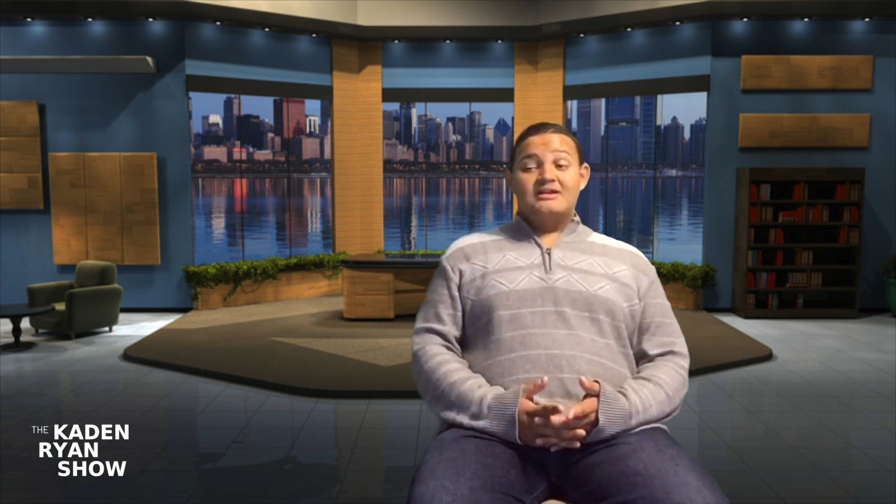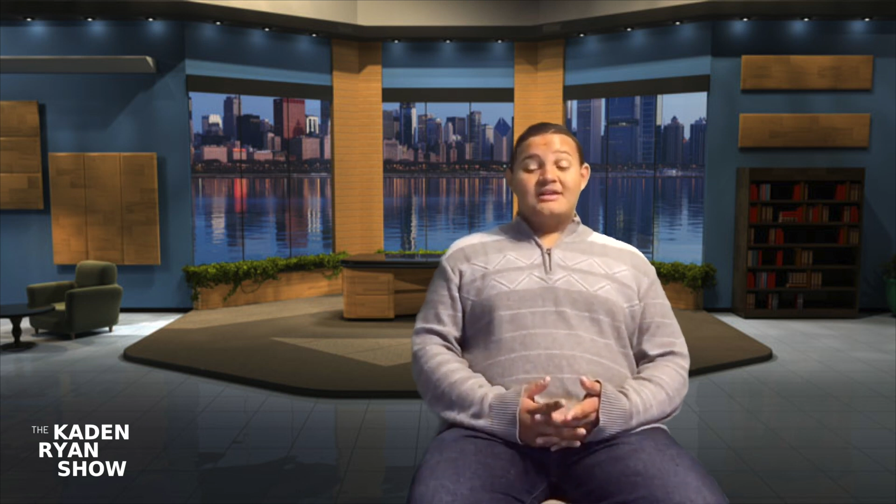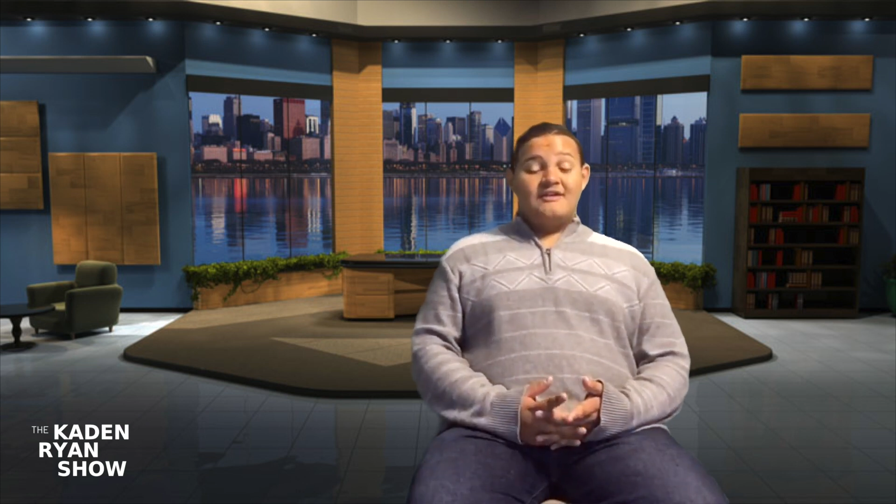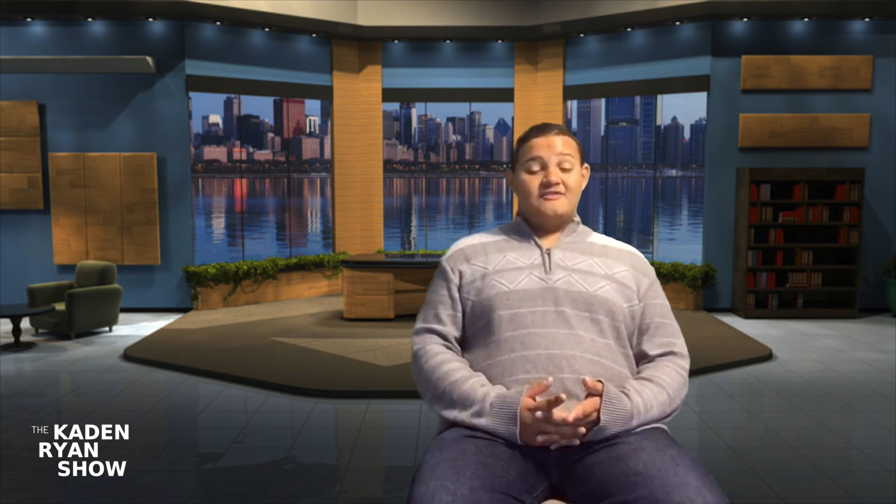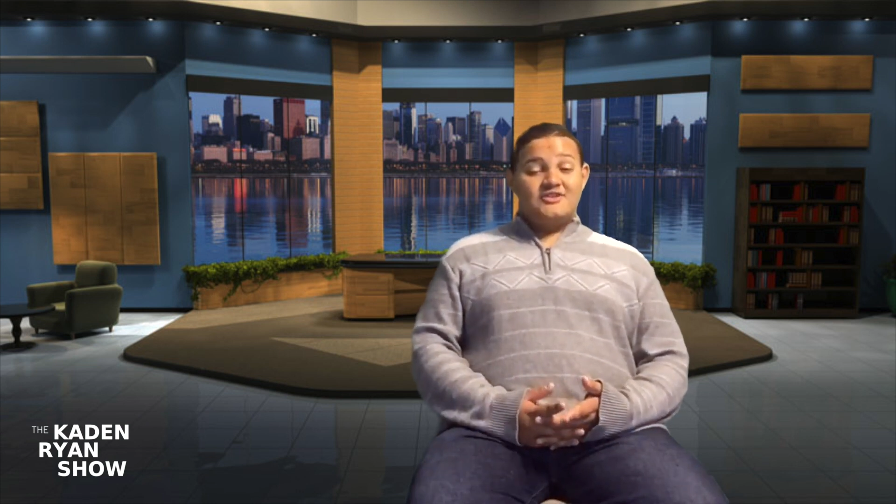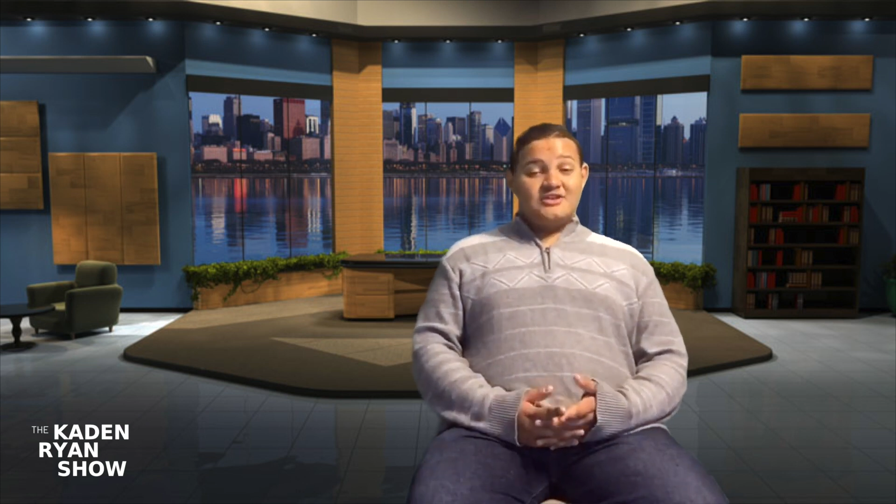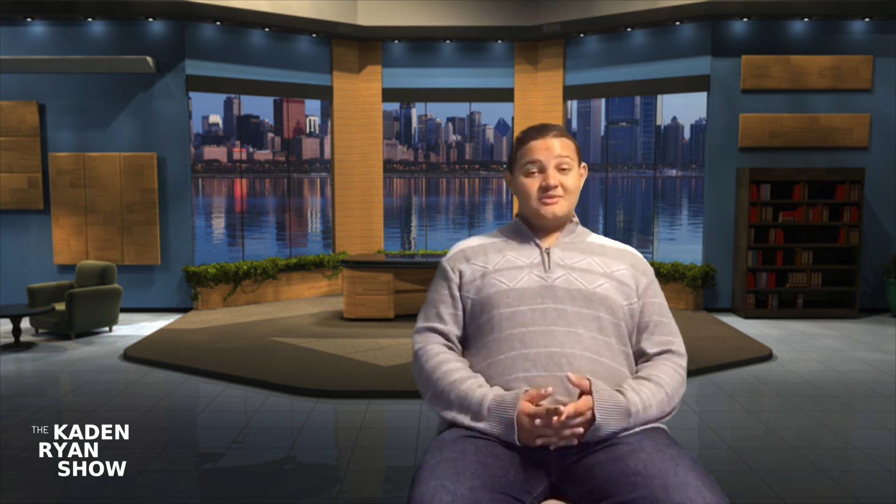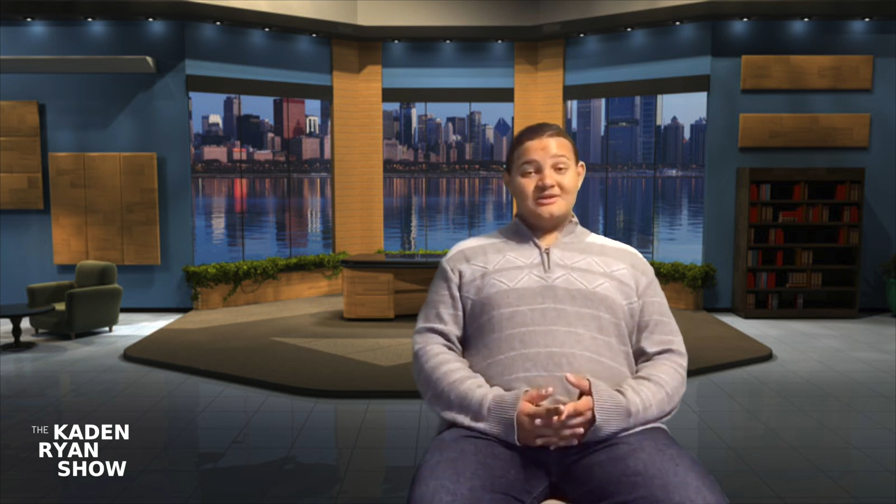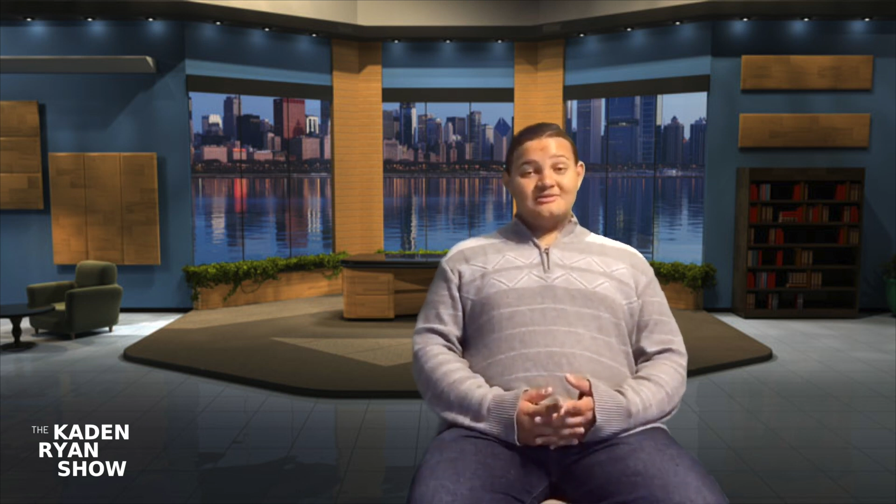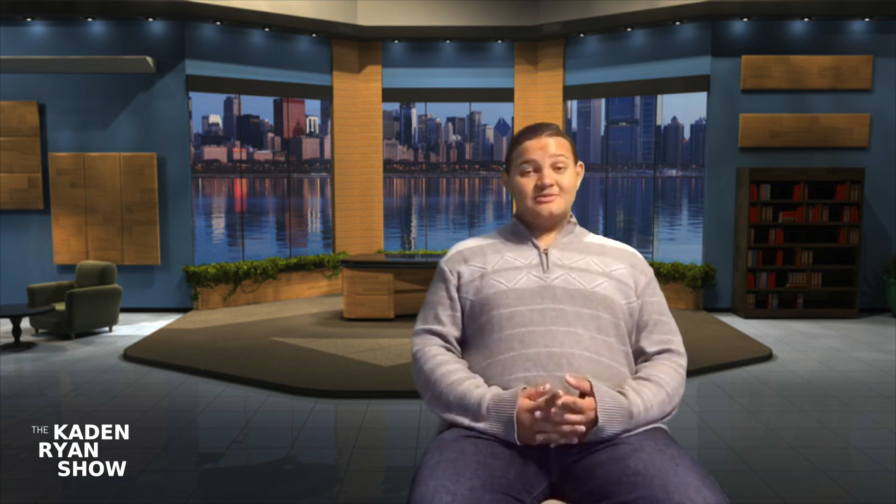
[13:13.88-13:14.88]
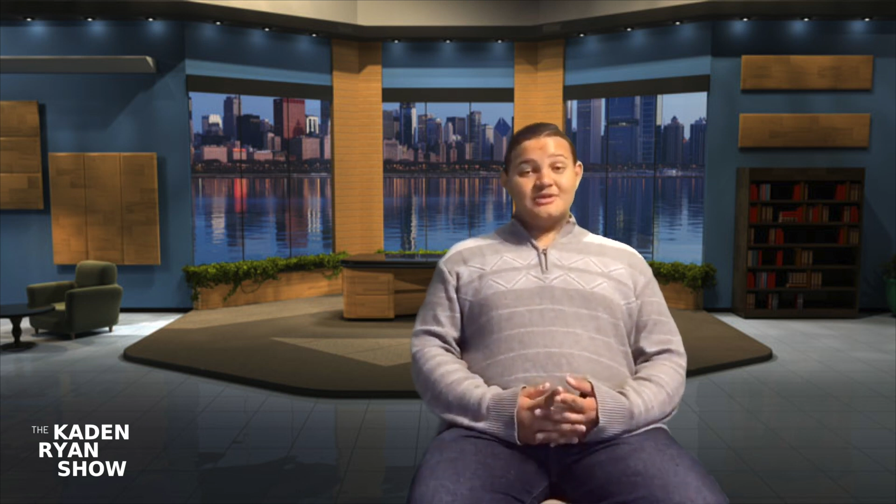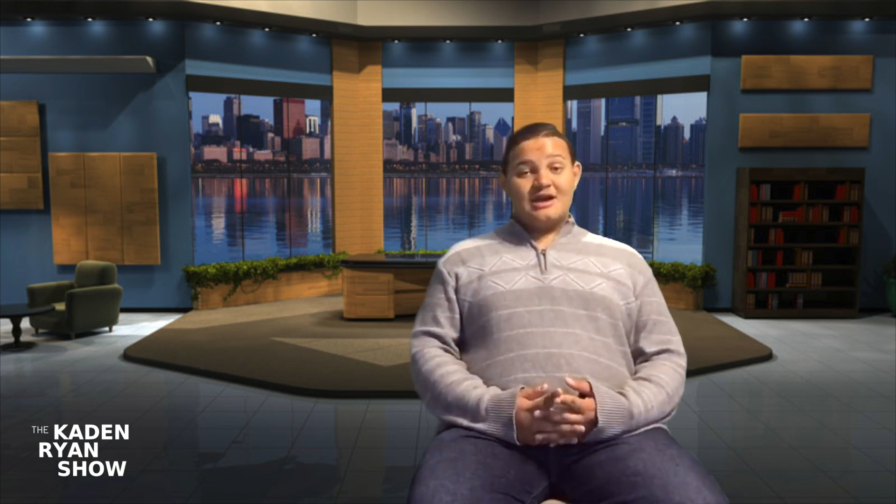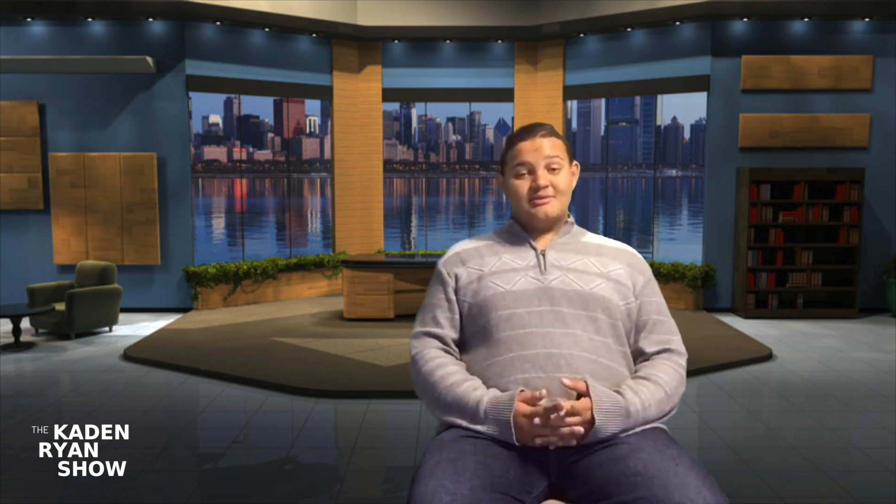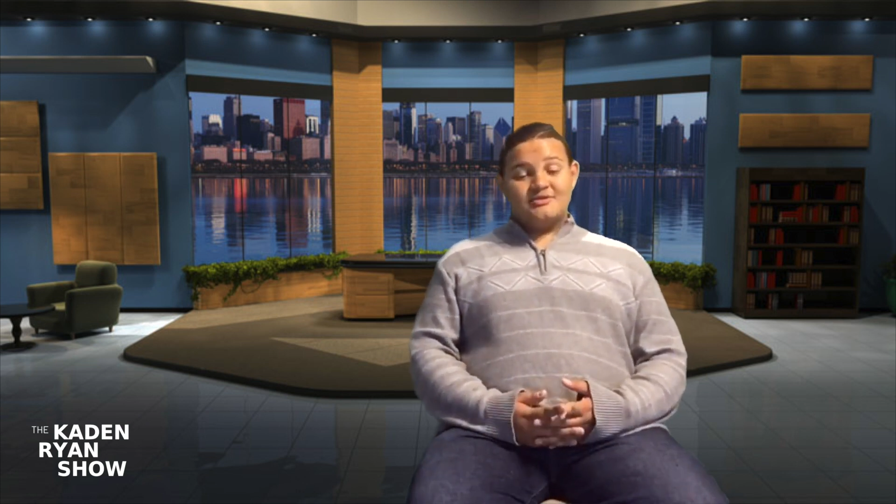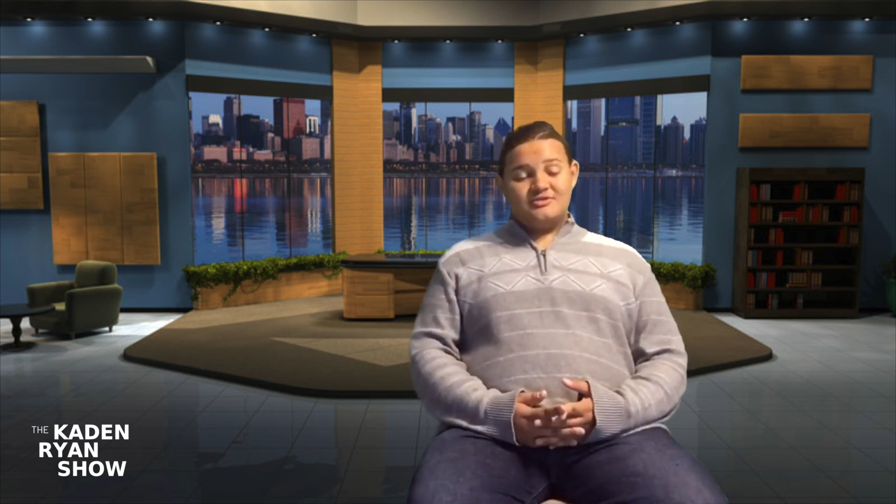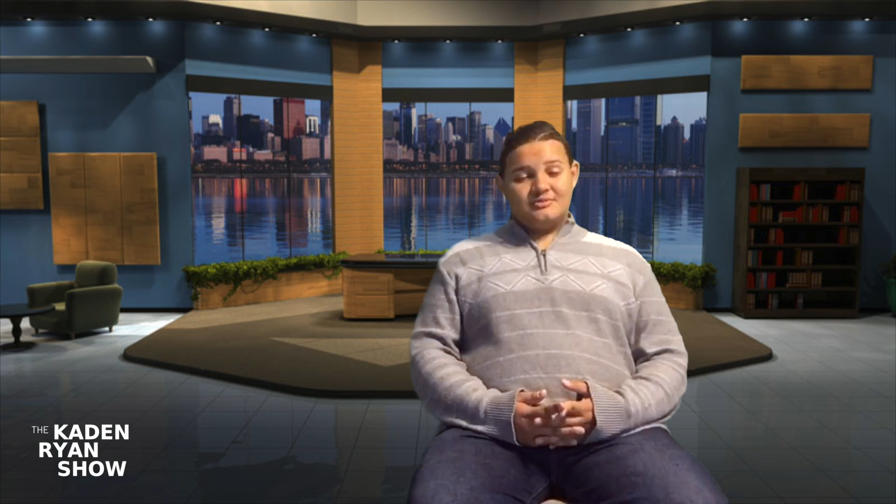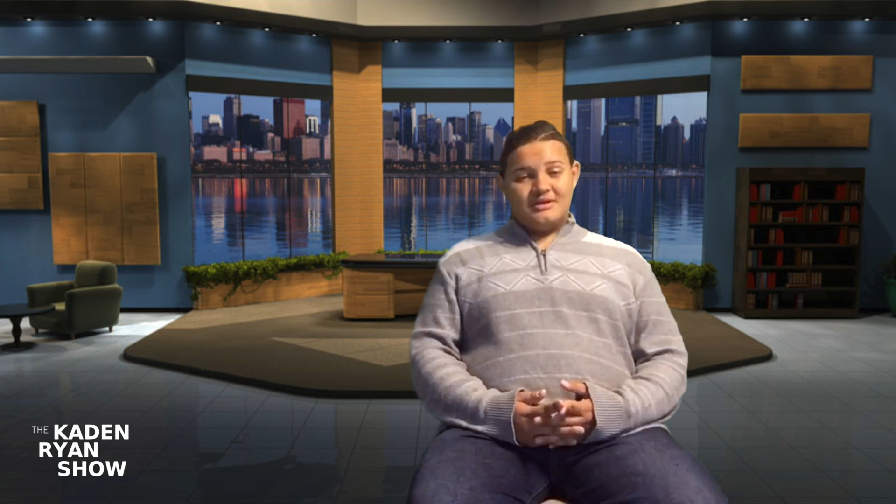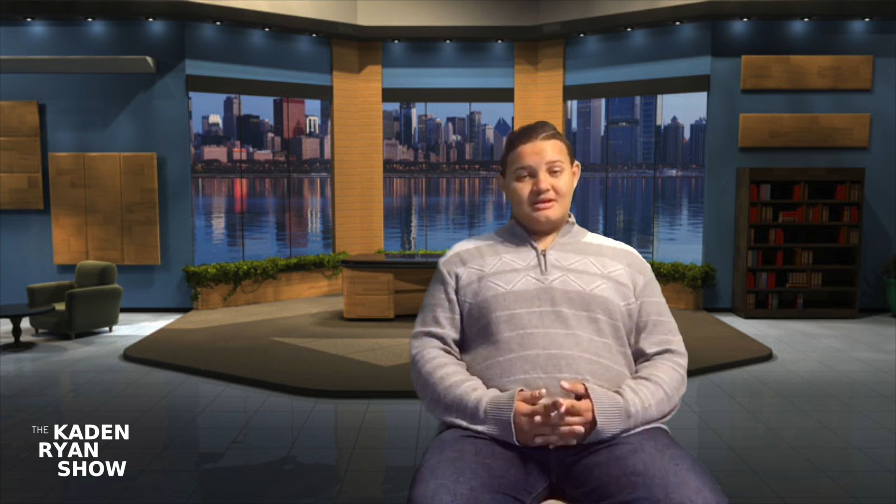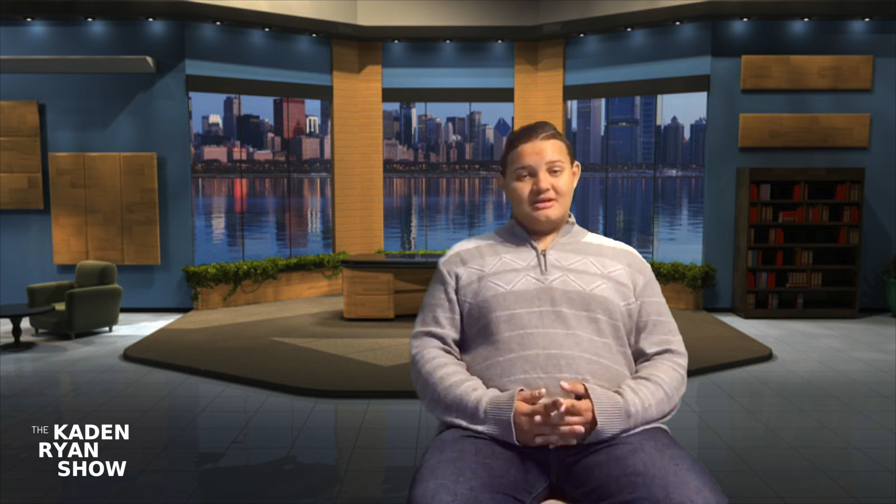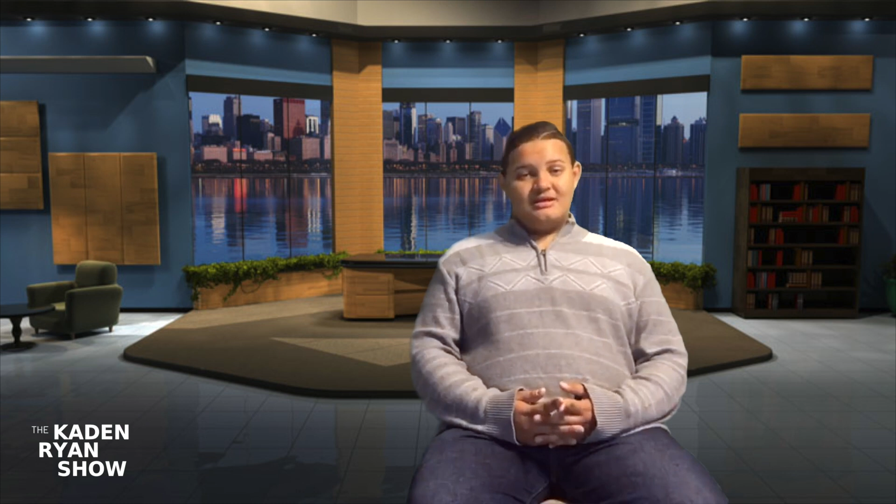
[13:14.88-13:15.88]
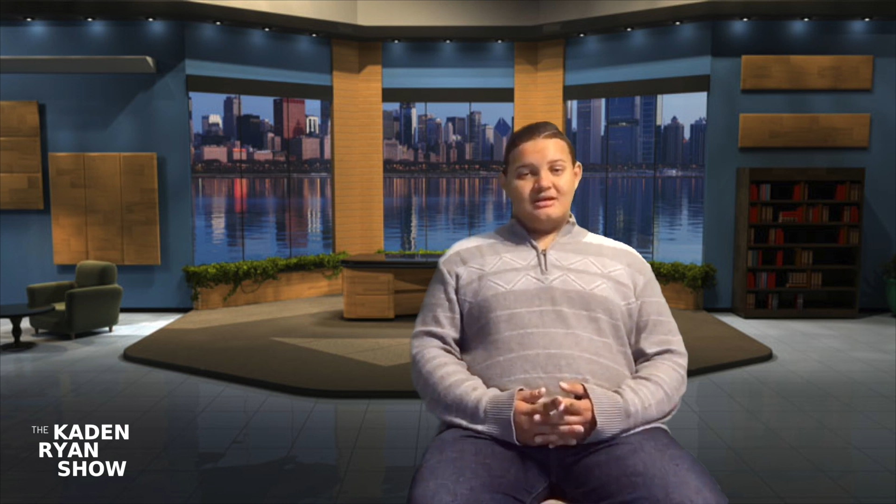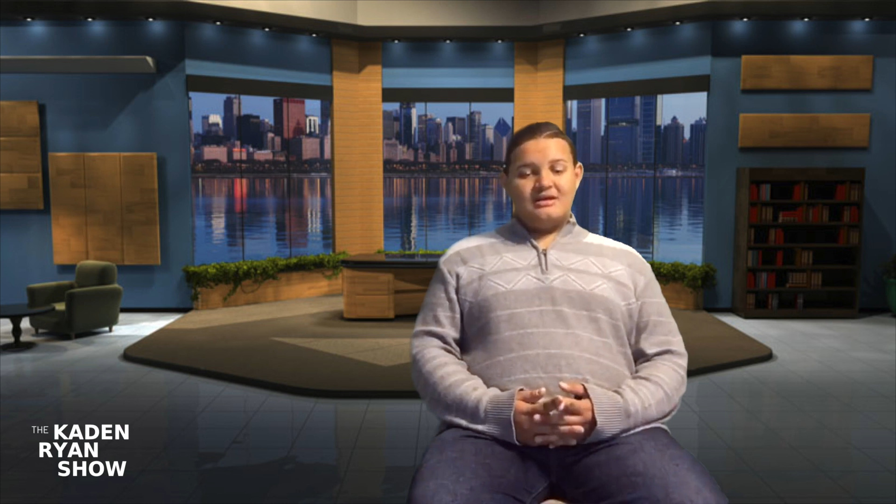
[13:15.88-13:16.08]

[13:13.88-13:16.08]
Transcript: They have taken away subscribers from me,